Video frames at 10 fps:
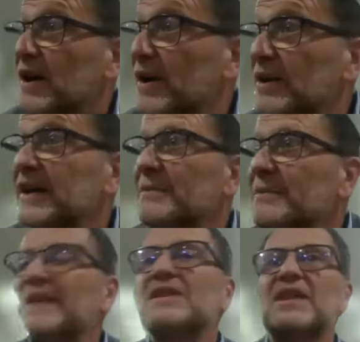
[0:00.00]
going on here.
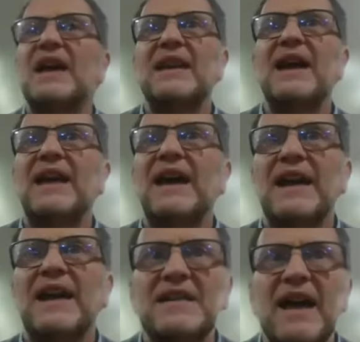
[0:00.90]
Manishtan
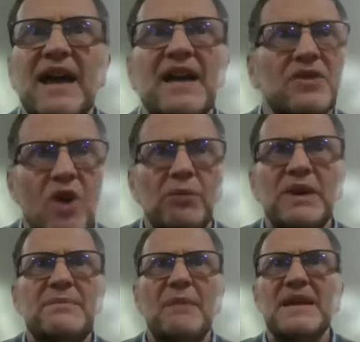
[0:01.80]
Laila is there.
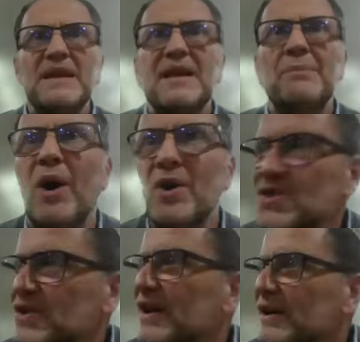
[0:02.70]
Normally, mummy's the
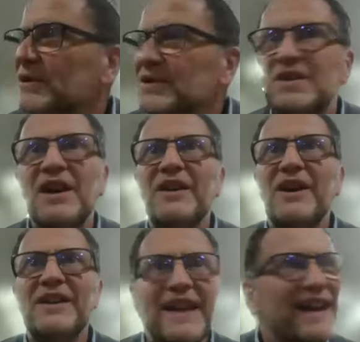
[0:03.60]
boss. What's going
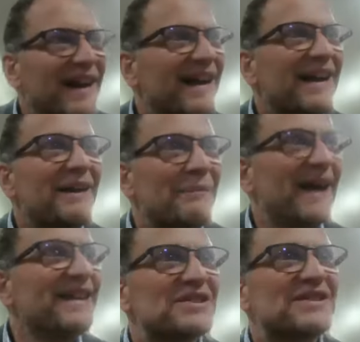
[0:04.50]
on here?
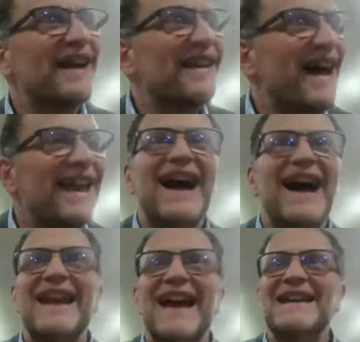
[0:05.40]
Okay,
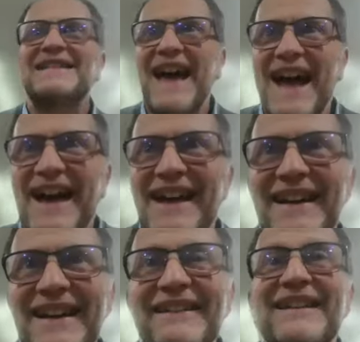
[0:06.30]
that
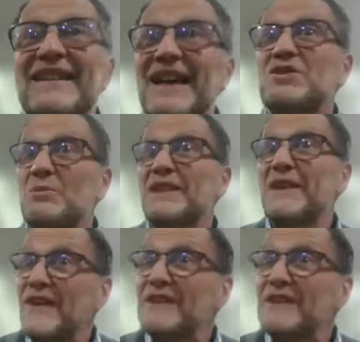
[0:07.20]
should be the